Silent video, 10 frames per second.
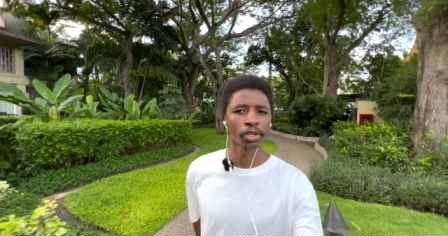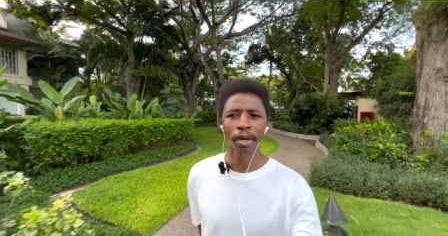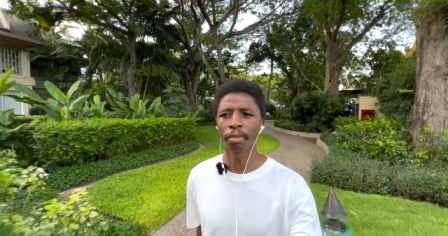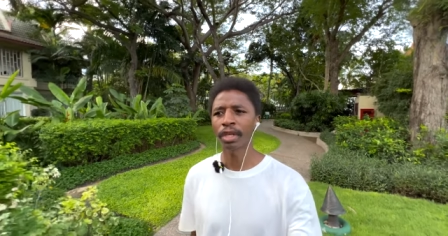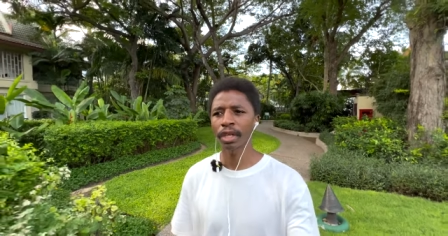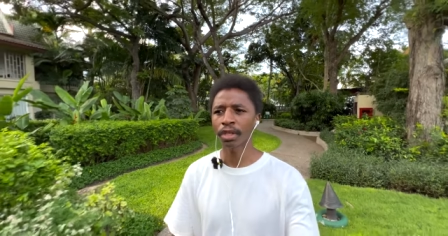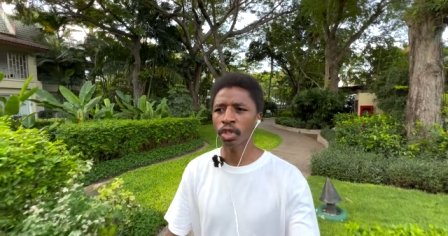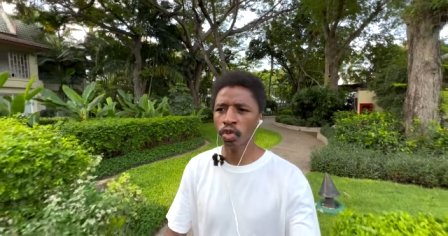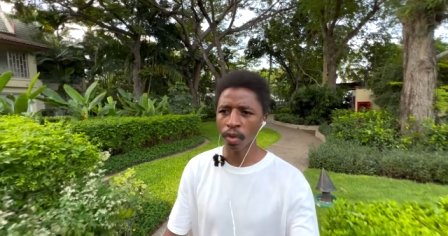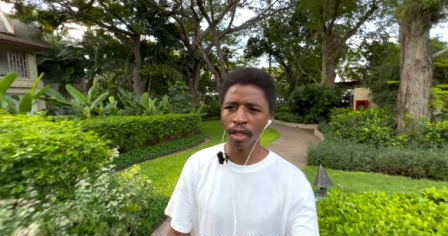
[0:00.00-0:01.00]
So I'm a little
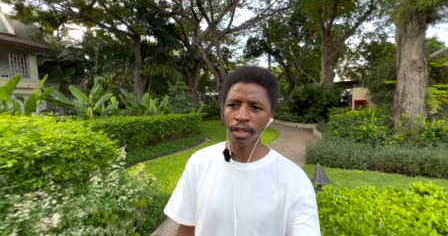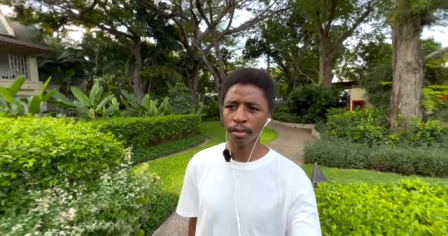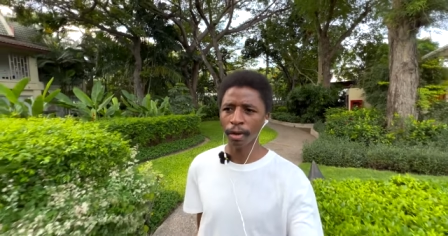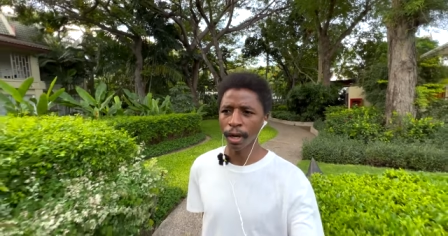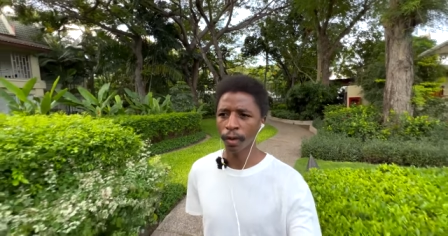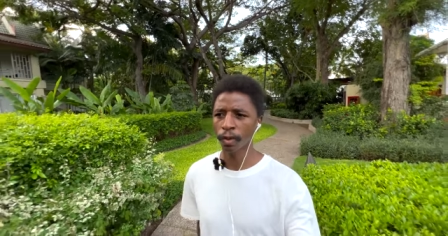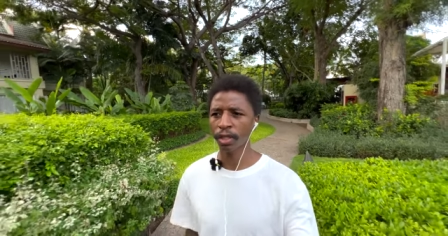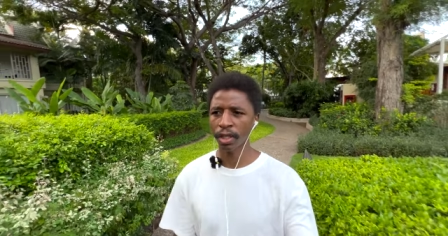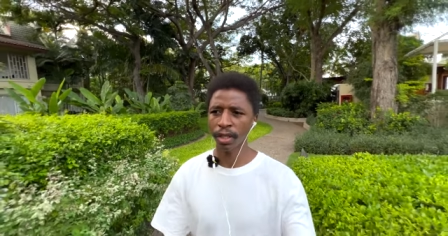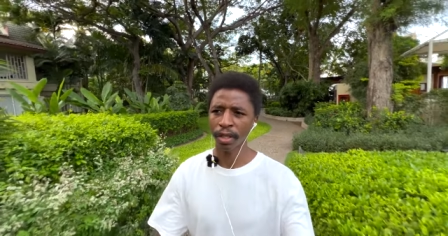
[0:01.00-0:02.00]
stressed about
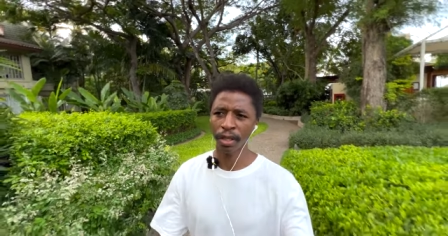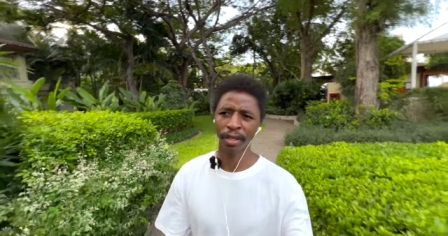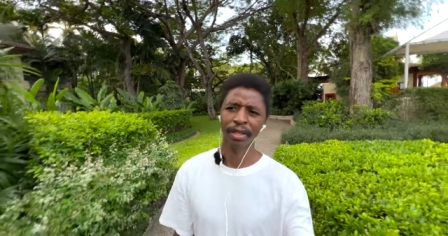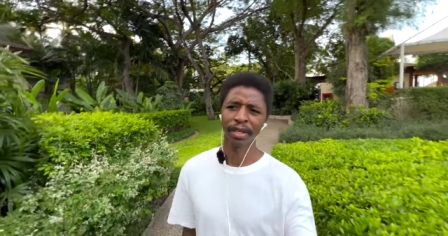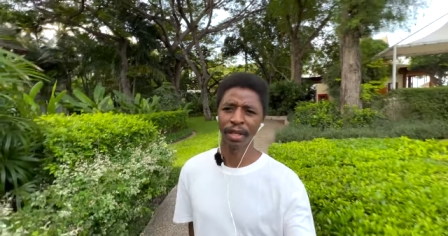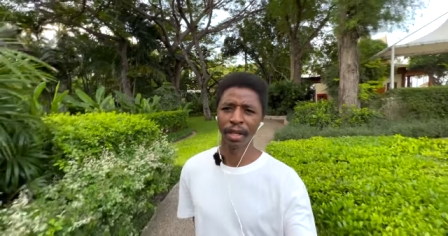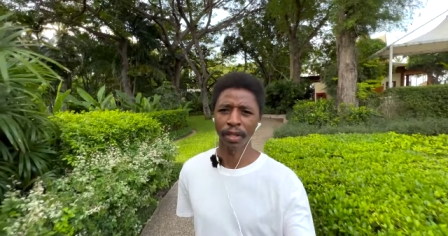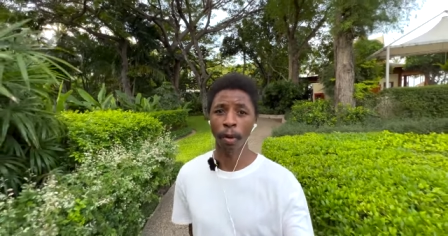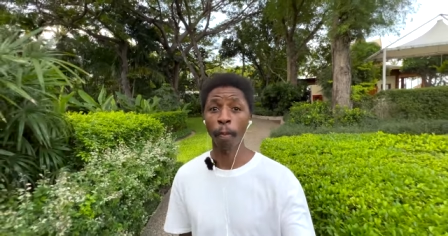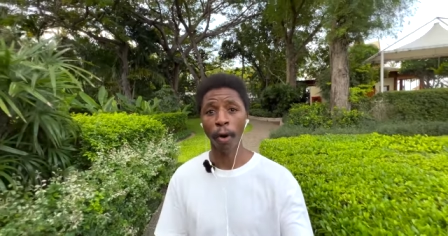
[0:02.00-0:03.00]

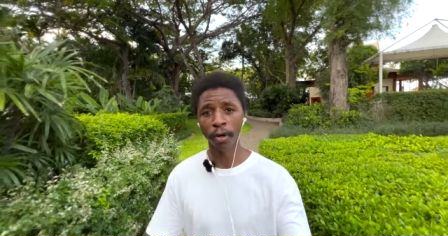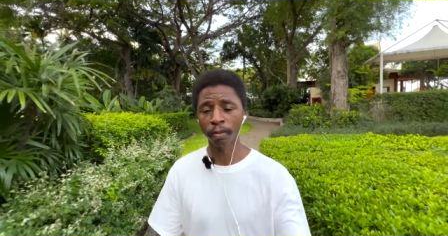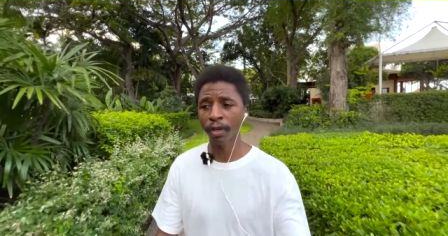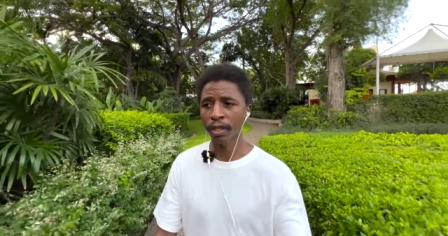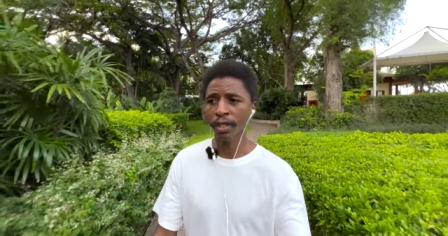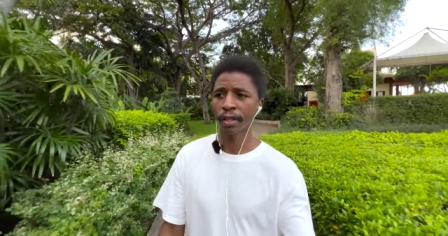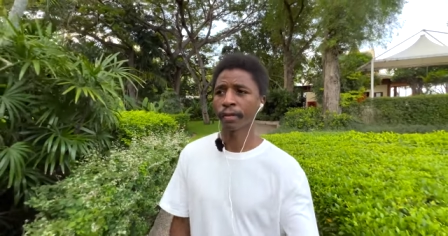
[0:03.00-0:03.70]
the apartment,